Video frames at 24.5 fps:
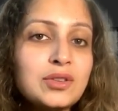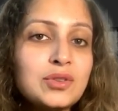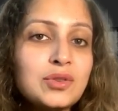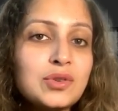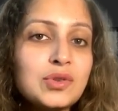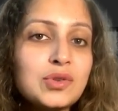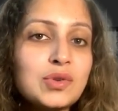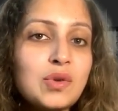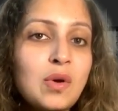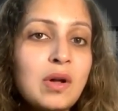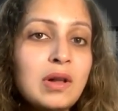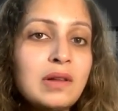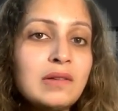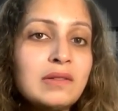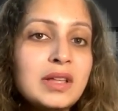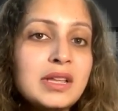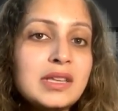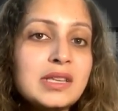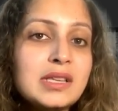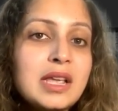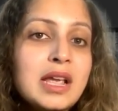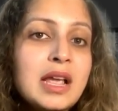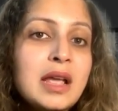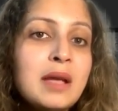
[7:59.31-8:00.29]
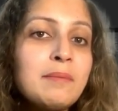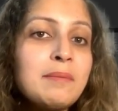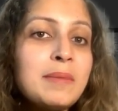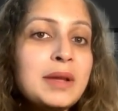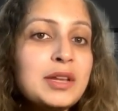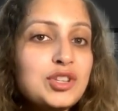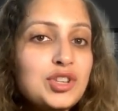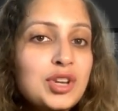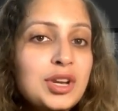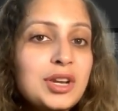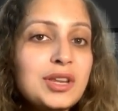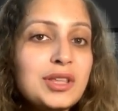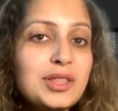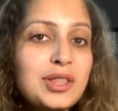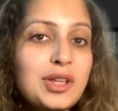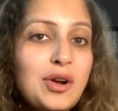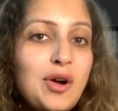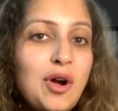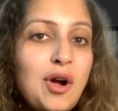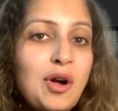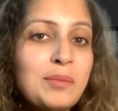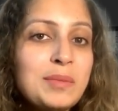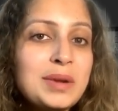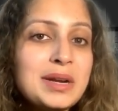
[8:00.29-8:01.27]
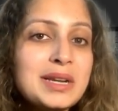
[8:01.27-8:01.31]
to solve this, mention it in the
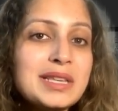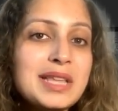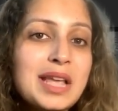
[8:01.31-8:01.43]
comments.